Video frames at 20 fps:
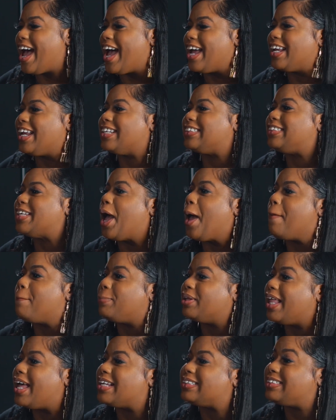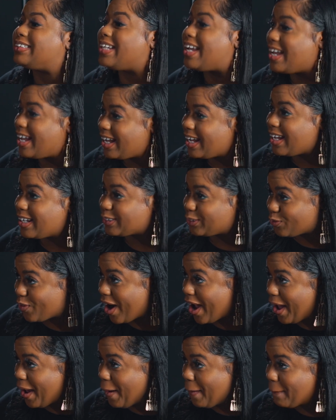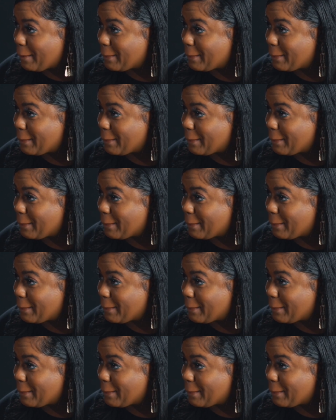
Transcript: it said blessed hands, right?